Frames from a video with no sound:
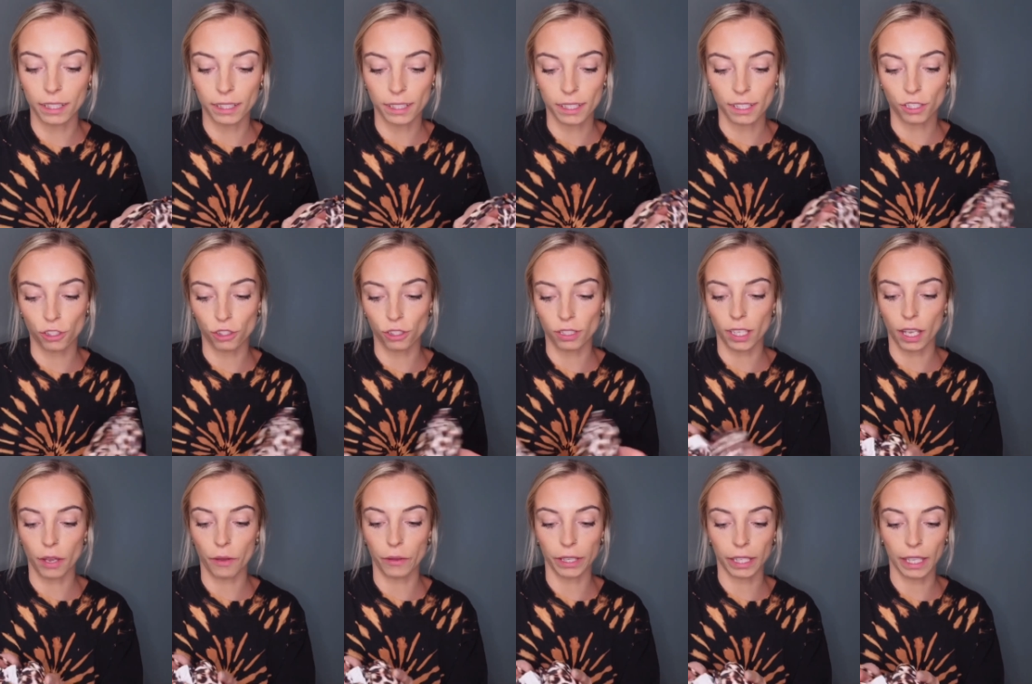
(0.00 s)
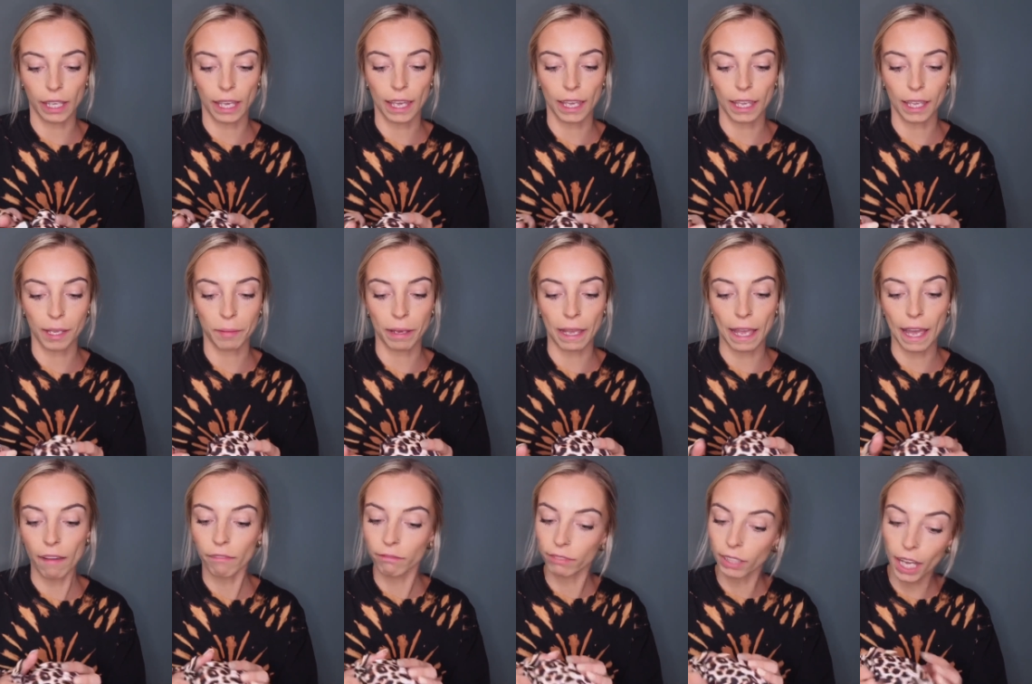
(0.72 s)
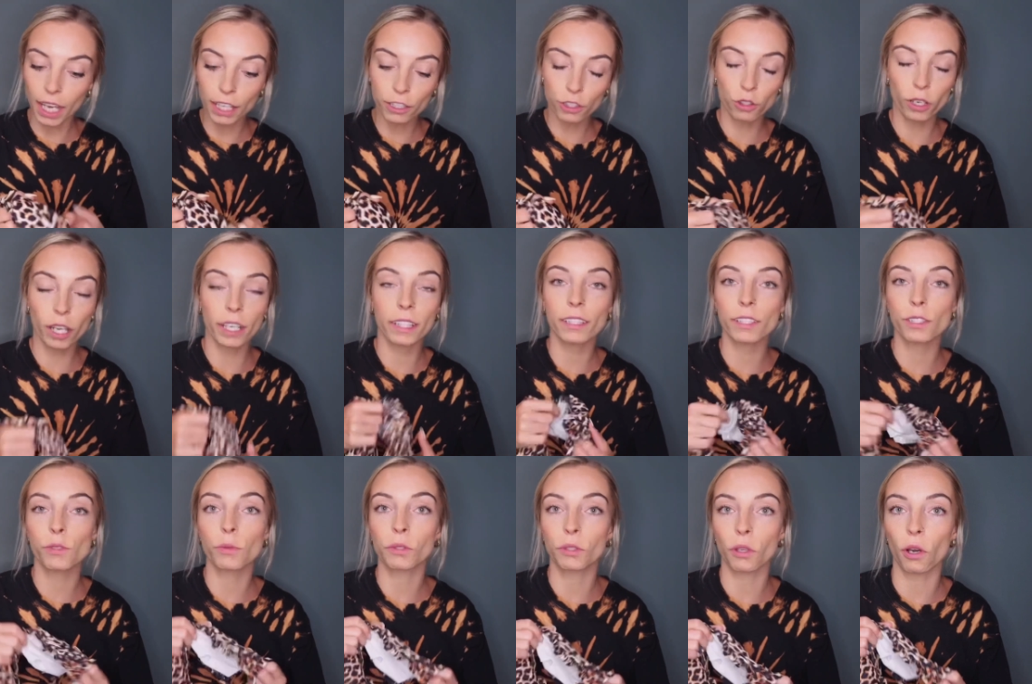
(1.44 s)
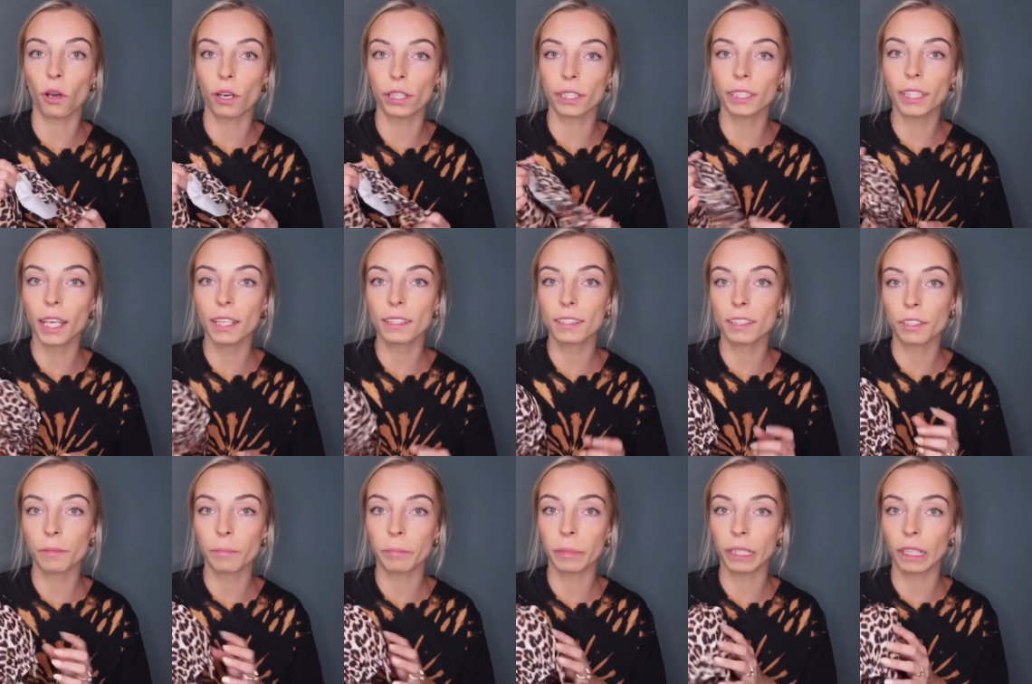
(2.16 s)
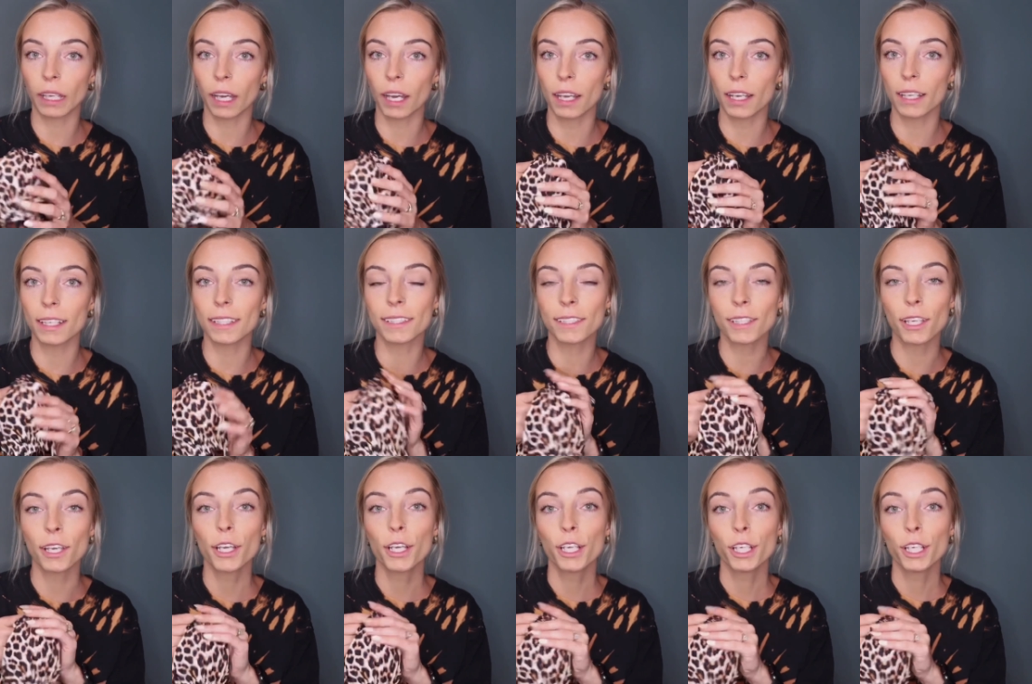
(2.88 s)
This is just how it came. I have not tried this one on yet because,